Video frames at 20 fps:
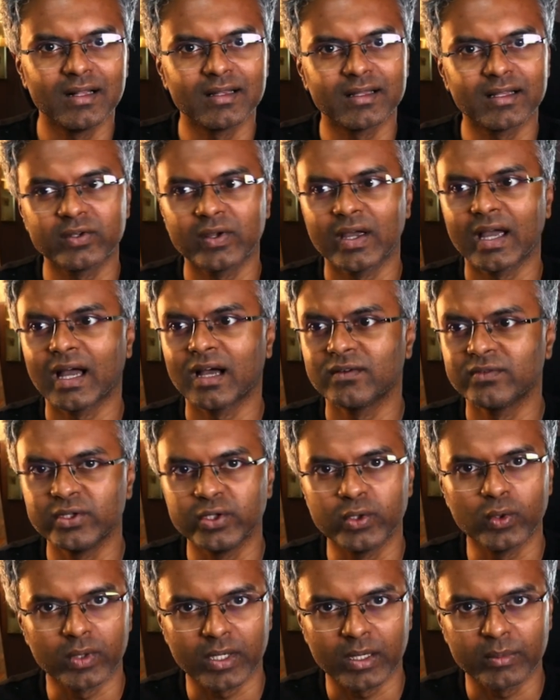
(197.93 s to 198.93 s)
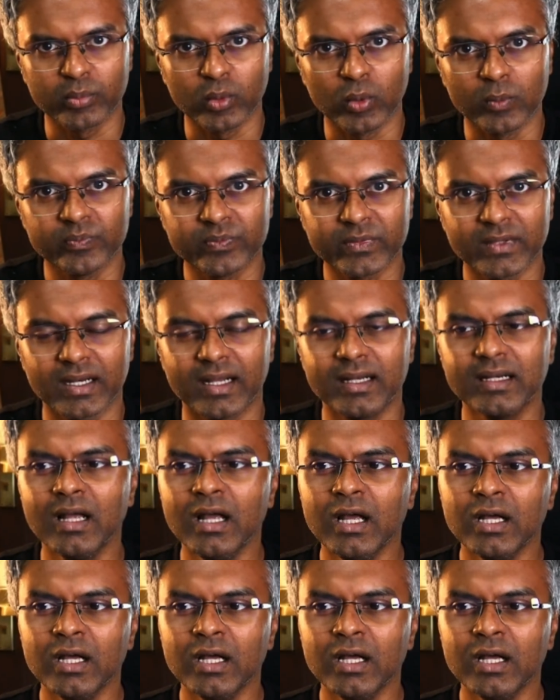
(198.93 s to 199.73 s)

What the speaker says: that you have in your repo, right?